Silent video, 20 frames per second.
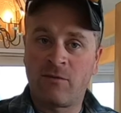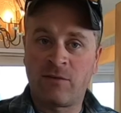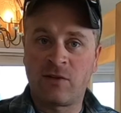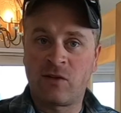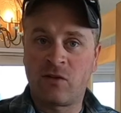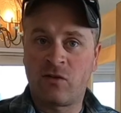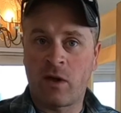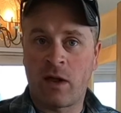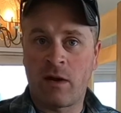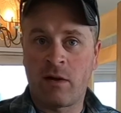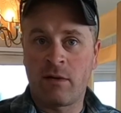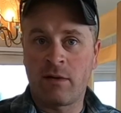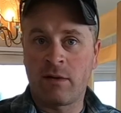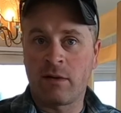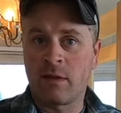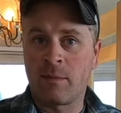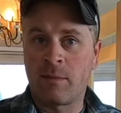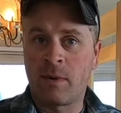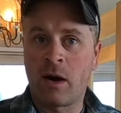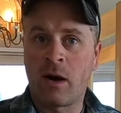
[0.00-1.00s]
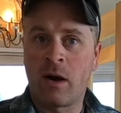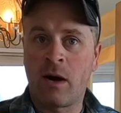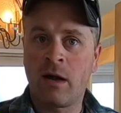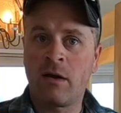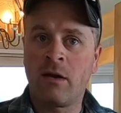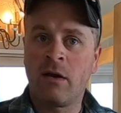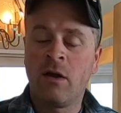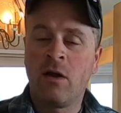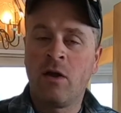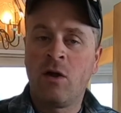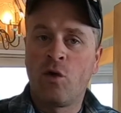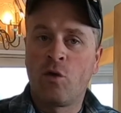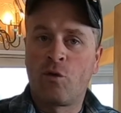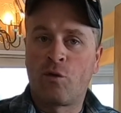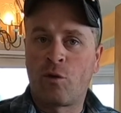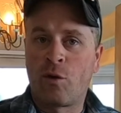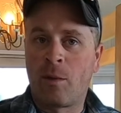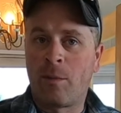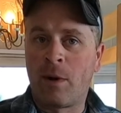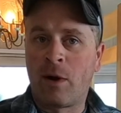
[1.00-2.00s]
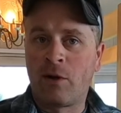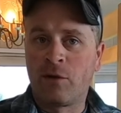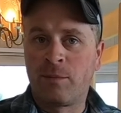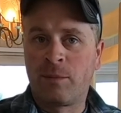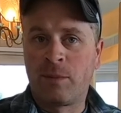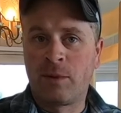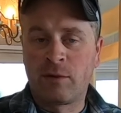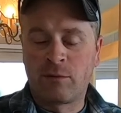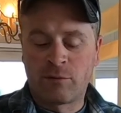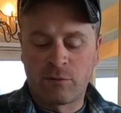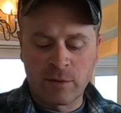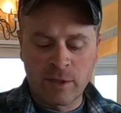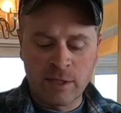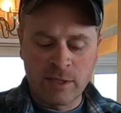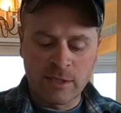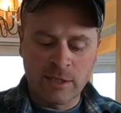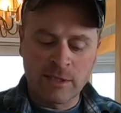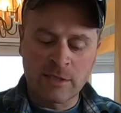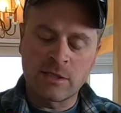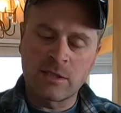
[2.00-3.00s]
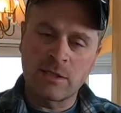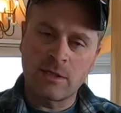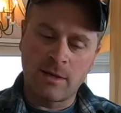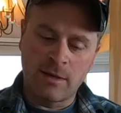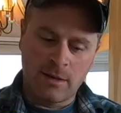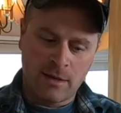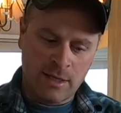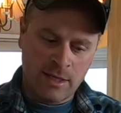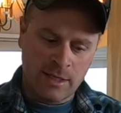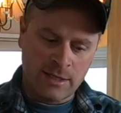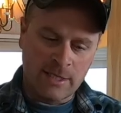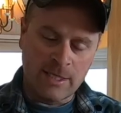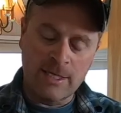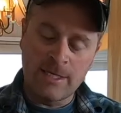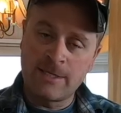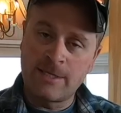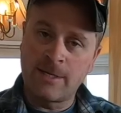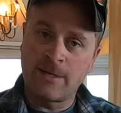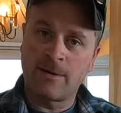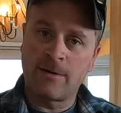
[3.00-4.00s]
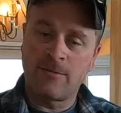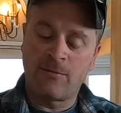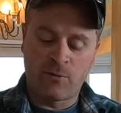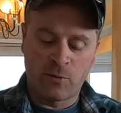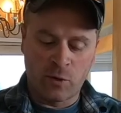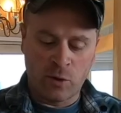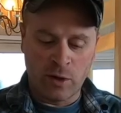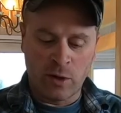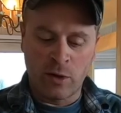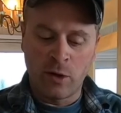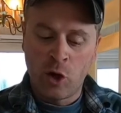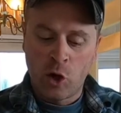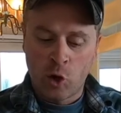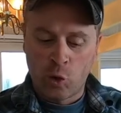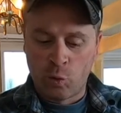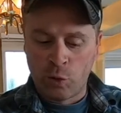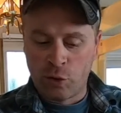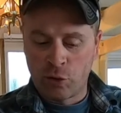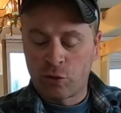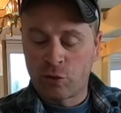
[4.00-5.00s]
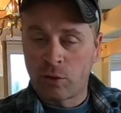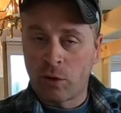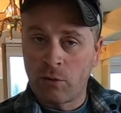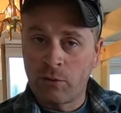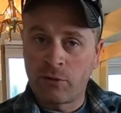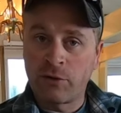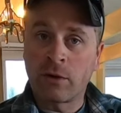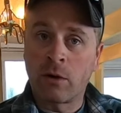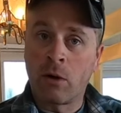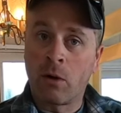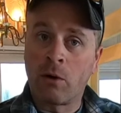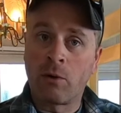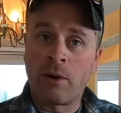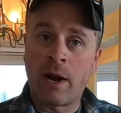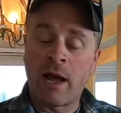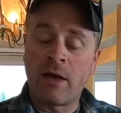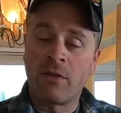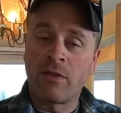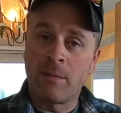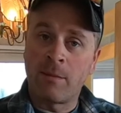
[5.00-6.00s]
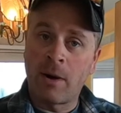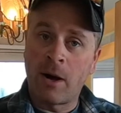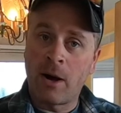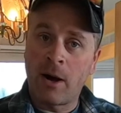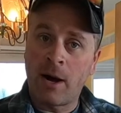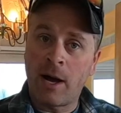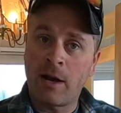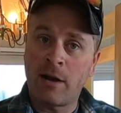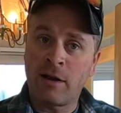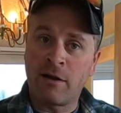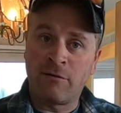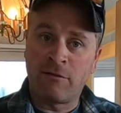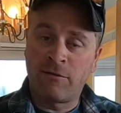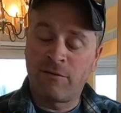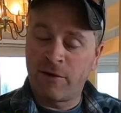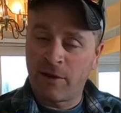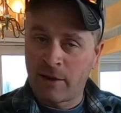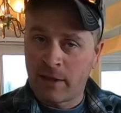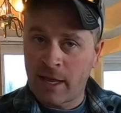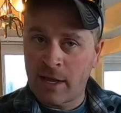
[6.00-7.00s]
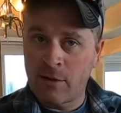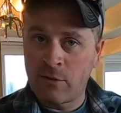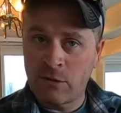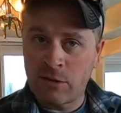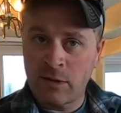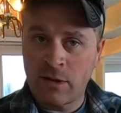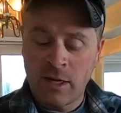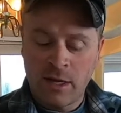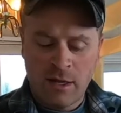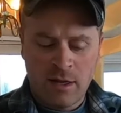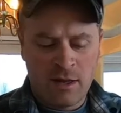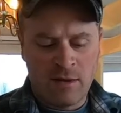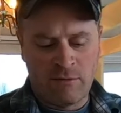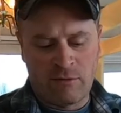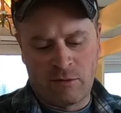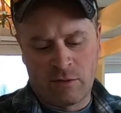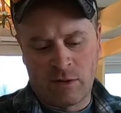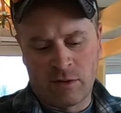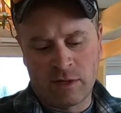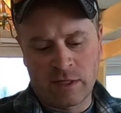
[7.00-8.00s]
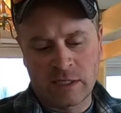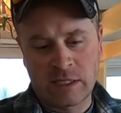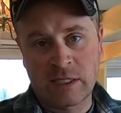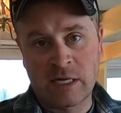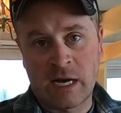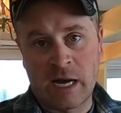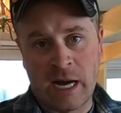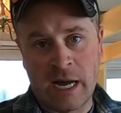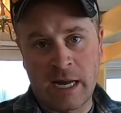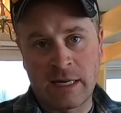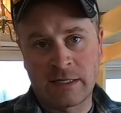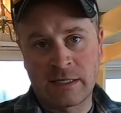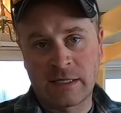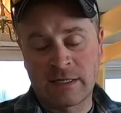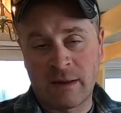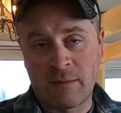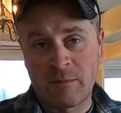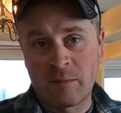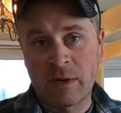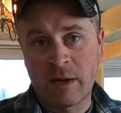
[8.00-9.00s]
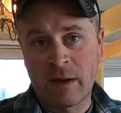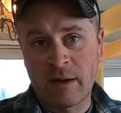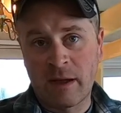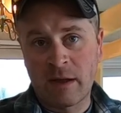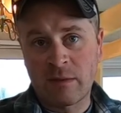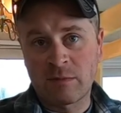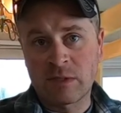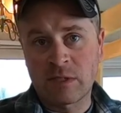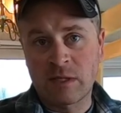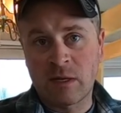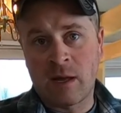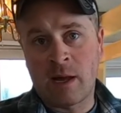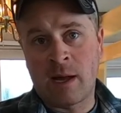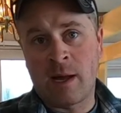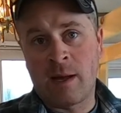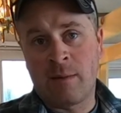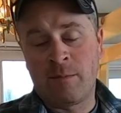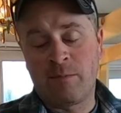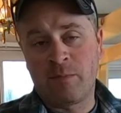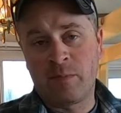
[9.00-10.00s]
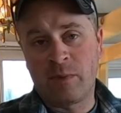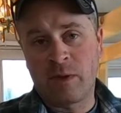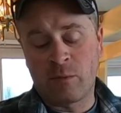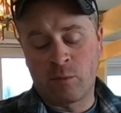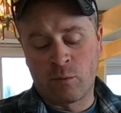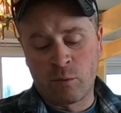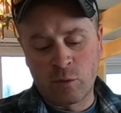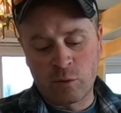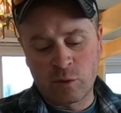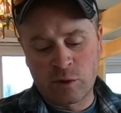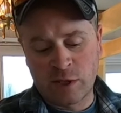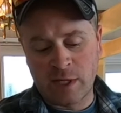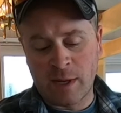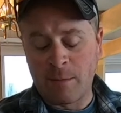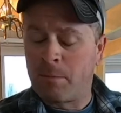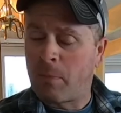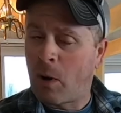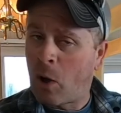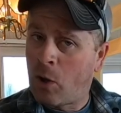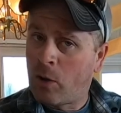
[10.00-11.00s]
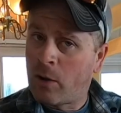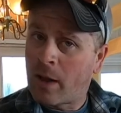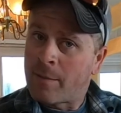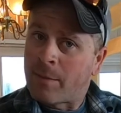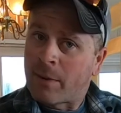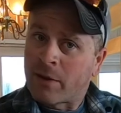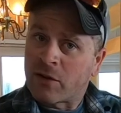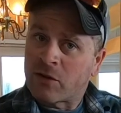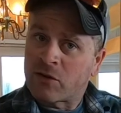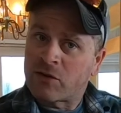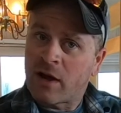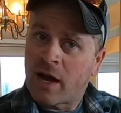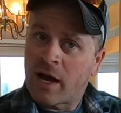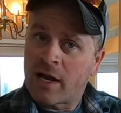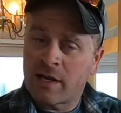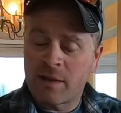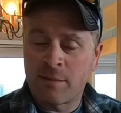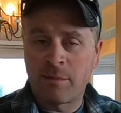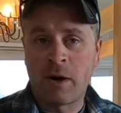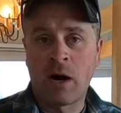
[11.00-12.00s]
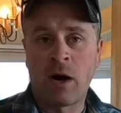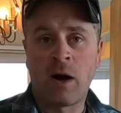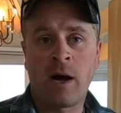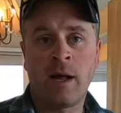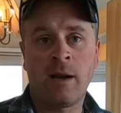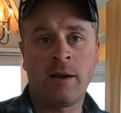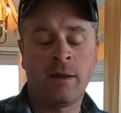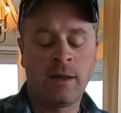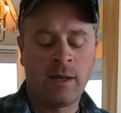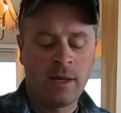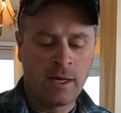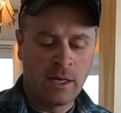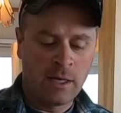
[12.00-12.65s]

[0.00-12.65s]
it's centered in the pot for a multiple of reasons. It's easier for the root growth to go around the pot and fill out. If you're on the side, sometimes the roots get balled up on the side of the pot.